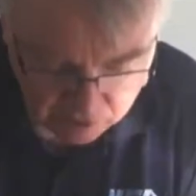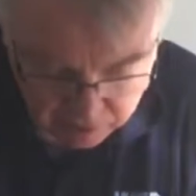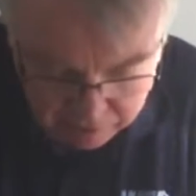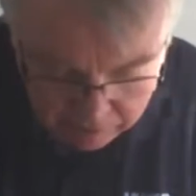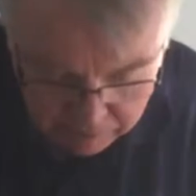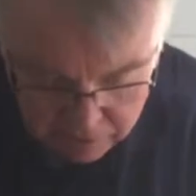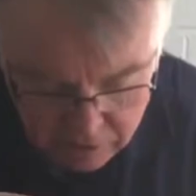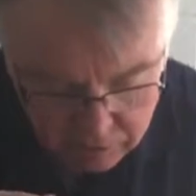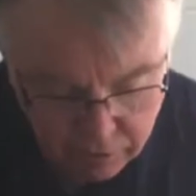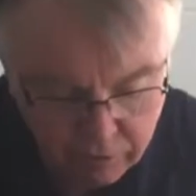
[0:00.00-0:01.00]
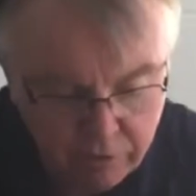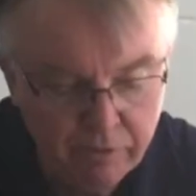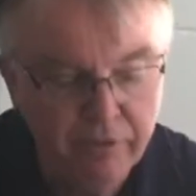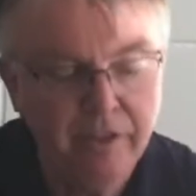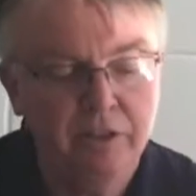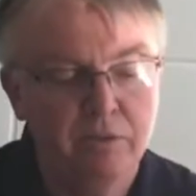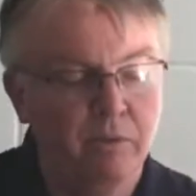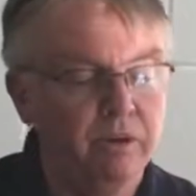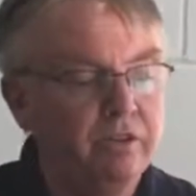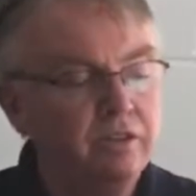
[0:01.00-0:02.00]
a little bit different from these
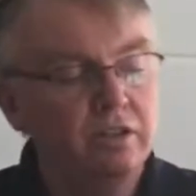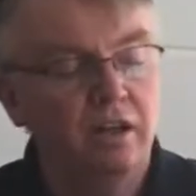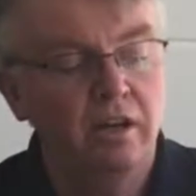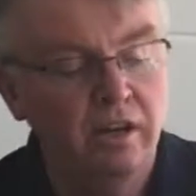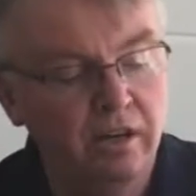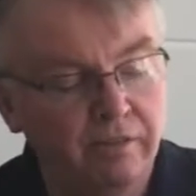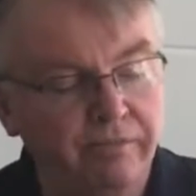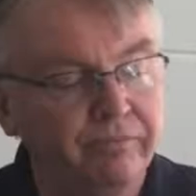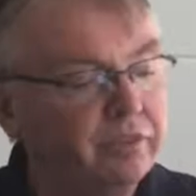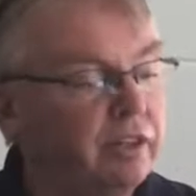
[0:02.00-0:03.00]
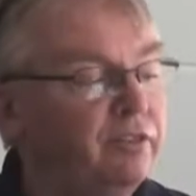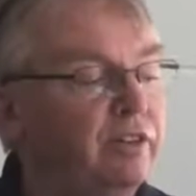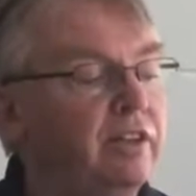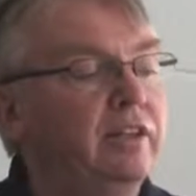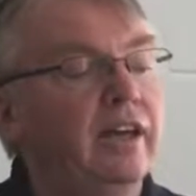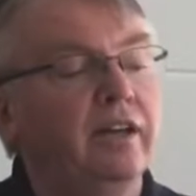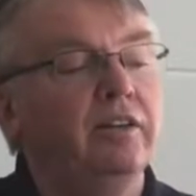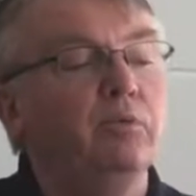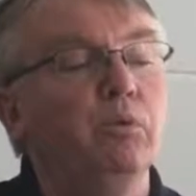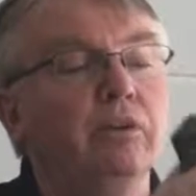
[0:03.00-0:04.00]
ones, different in that
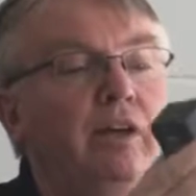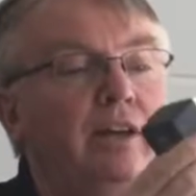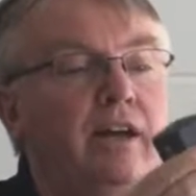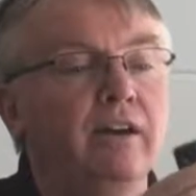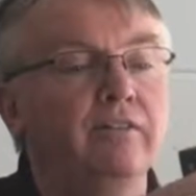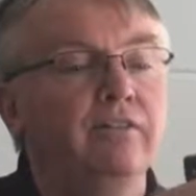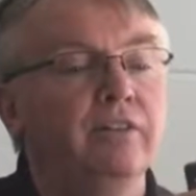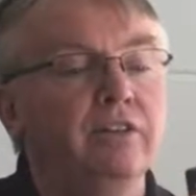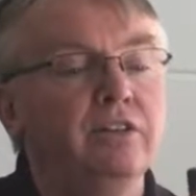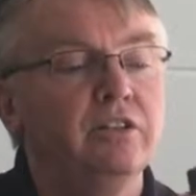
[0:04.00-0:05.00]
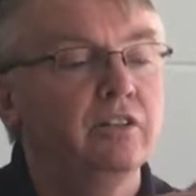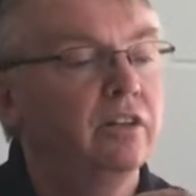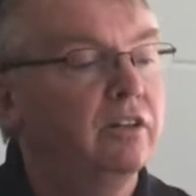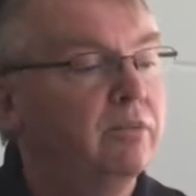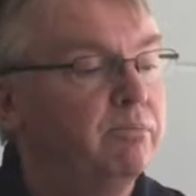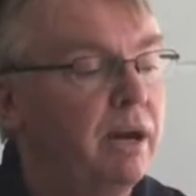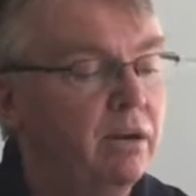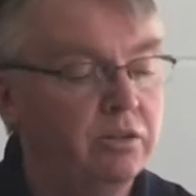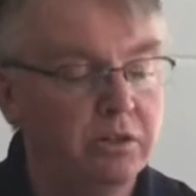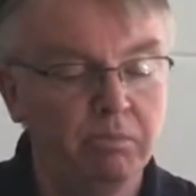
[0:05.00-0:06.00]
they will not have this
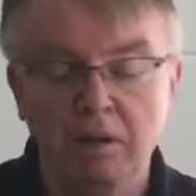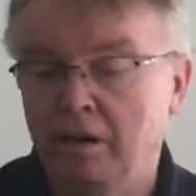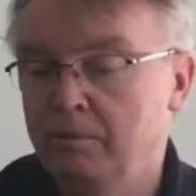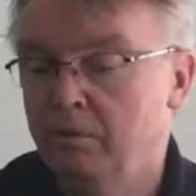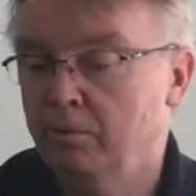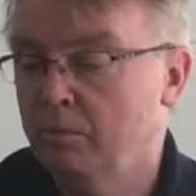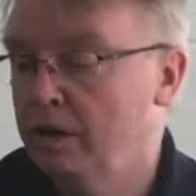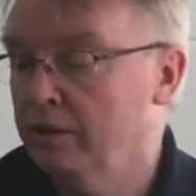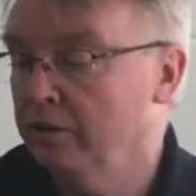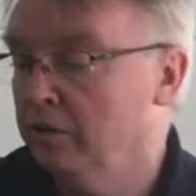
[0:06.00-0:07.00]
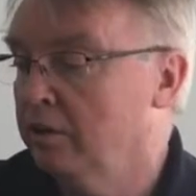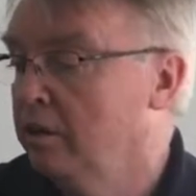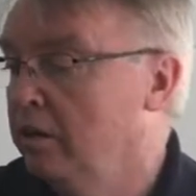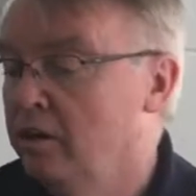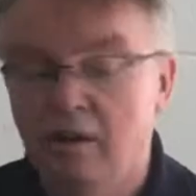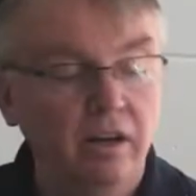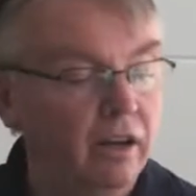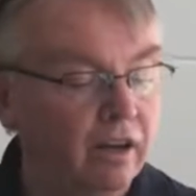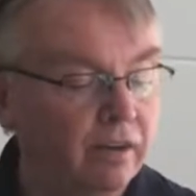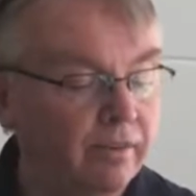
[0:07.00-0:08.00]
power supply, but rather
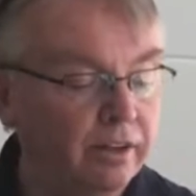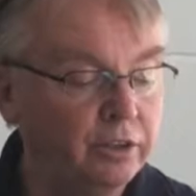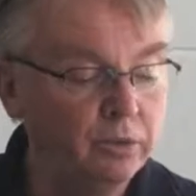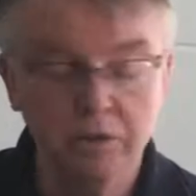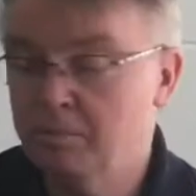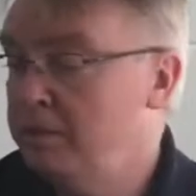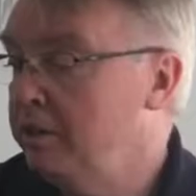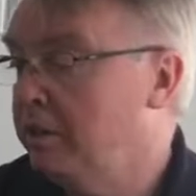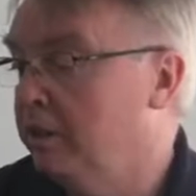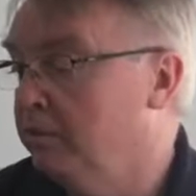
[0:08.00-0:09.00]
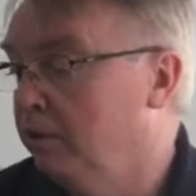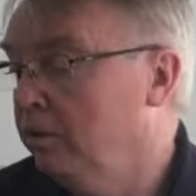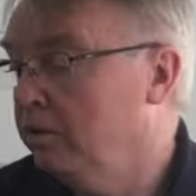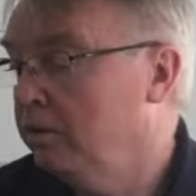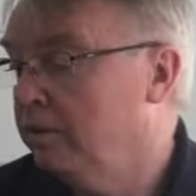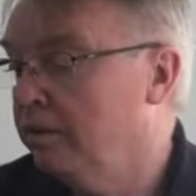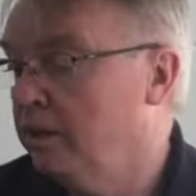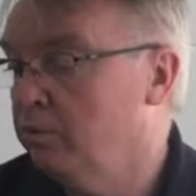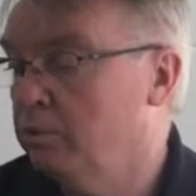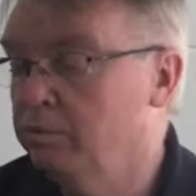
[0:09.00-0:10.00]
a USB cable
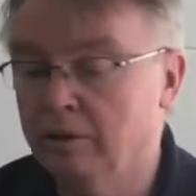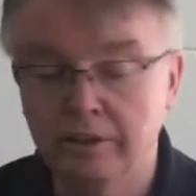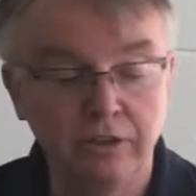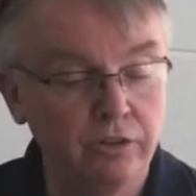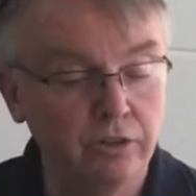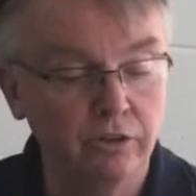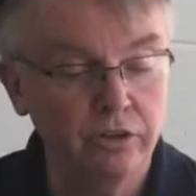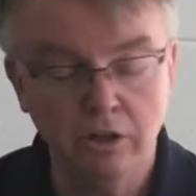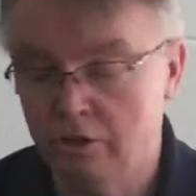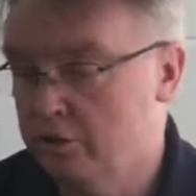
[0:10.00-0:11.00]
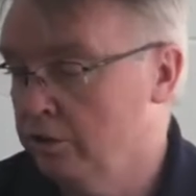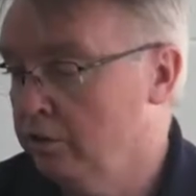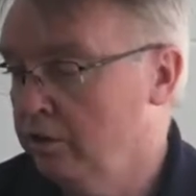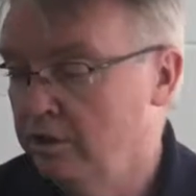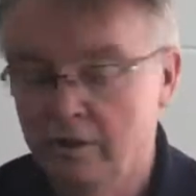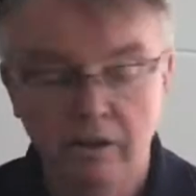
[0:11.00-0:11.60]
that will plug into your charger,